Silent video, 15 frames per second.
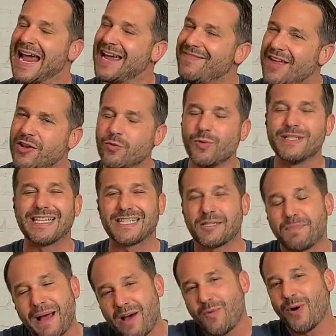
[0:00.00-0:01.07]
And then there was a
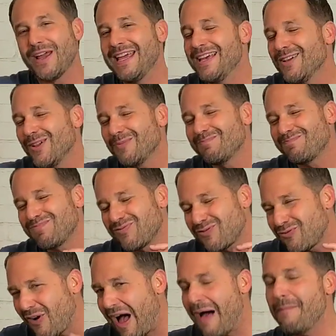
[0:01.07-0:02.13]
spot where Hill
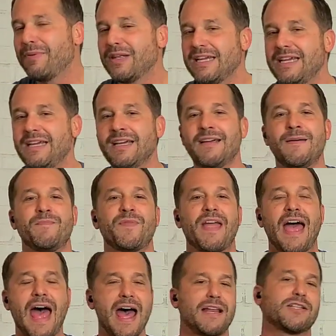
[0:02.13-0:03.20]
probably
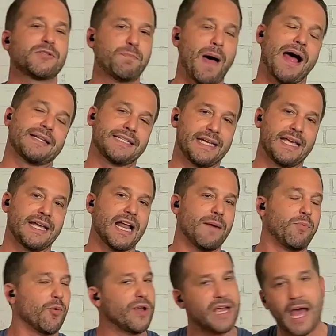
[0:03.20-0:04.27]
had a spot to get
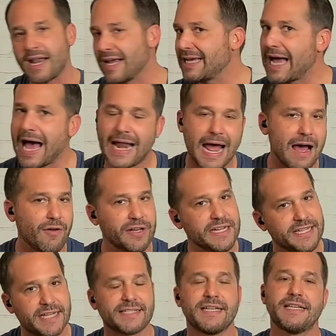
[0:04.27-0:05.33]
up, where he kind of got out,
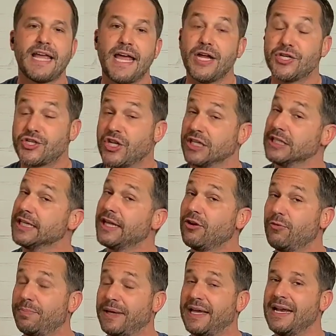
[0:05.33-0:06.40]
he disengaged a
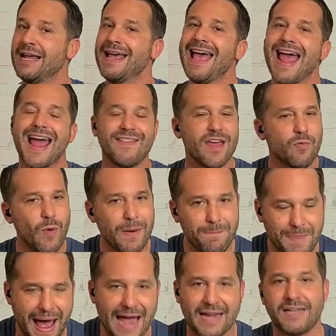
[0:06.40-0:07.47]
little bit, and then went
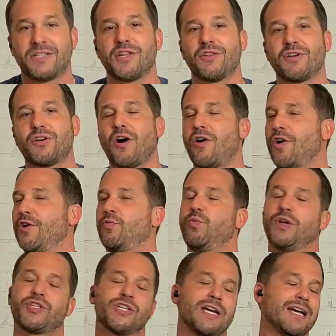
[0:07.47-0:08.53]
back into the guard,
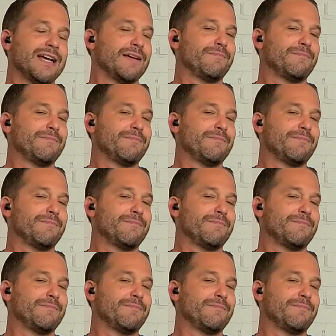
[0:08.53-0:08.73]
which